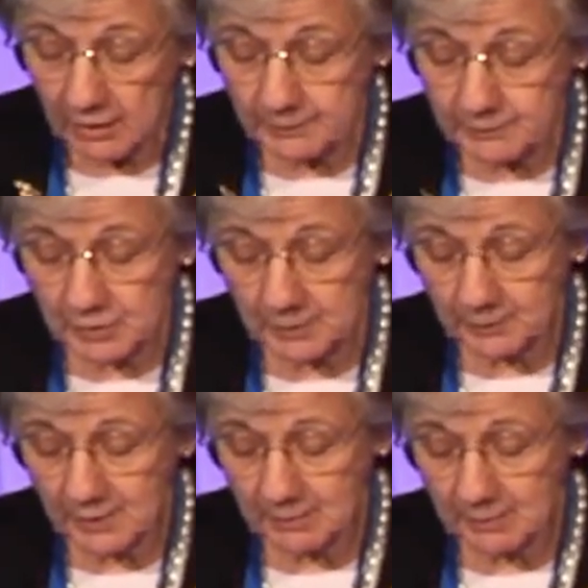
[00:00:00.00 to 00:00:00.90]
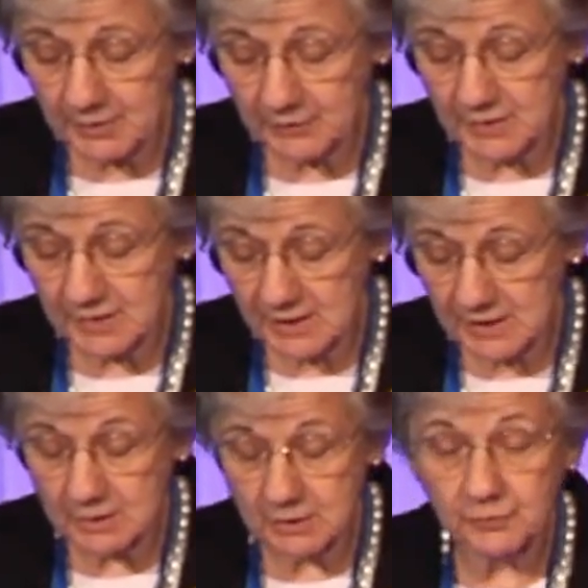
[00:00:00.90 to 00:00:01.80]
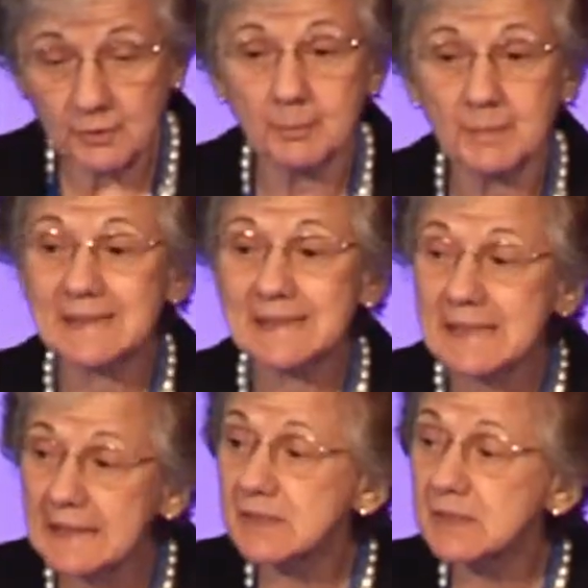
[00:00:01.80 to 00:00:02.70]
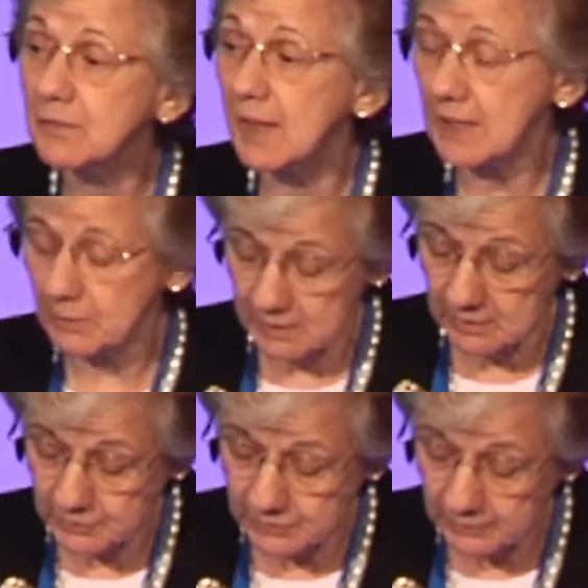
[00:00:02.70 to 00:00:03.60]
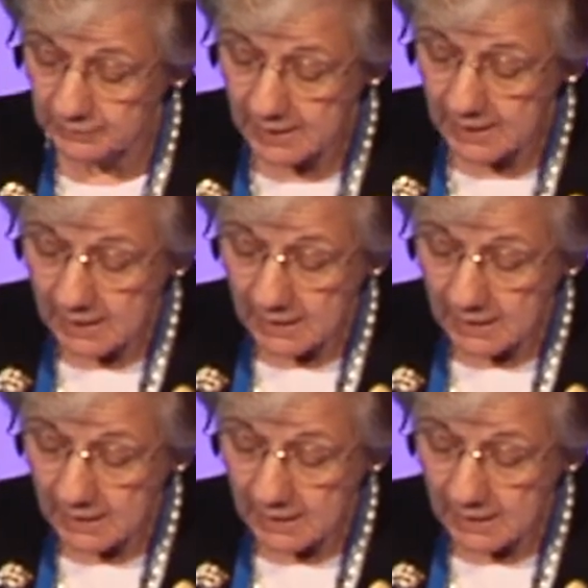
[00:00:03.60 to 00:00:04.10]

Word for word: um, to the problems of diseases from intensive agriculture,